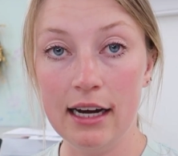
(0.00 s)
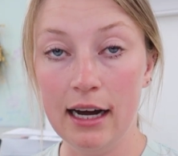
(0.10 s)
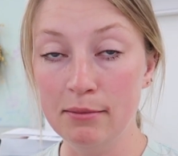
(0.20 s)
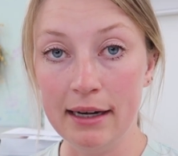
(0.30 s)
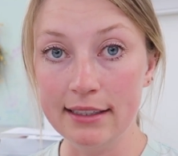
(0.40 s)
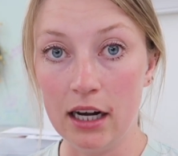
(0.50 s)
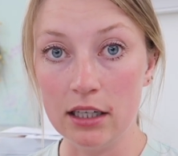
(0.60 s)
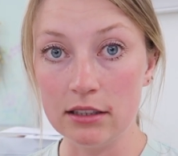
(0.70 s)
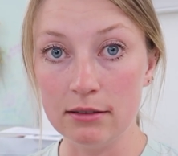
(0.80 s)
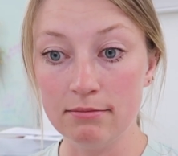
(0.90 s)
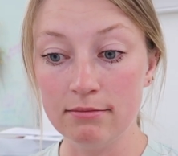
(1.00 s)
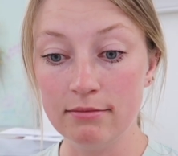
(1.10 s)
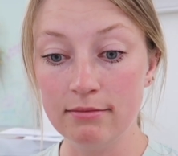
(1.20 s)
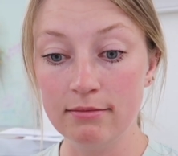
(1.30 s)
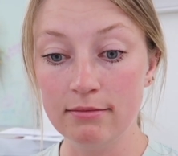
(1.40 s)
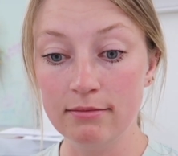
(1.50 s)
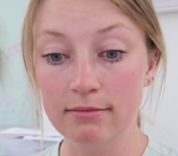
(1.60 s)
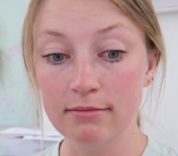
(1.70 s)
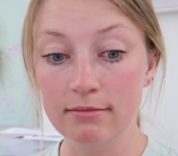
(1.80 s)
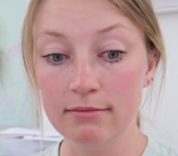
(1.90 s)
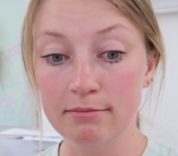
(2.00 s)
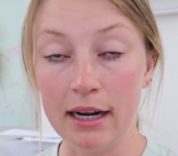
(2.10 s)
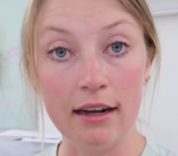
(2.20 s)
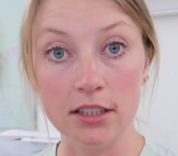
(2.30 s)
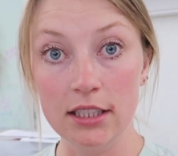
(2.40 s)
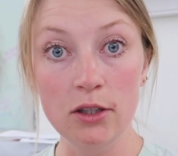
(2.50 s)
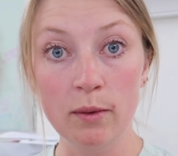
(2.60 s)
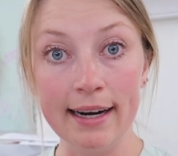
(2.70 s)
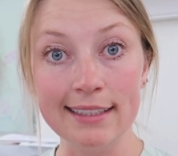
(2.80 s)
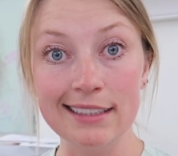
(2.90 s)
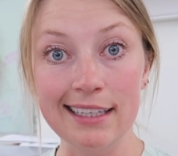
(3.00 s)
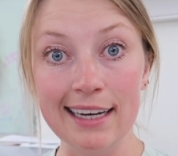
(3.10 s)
I might not. But I'll see you when I see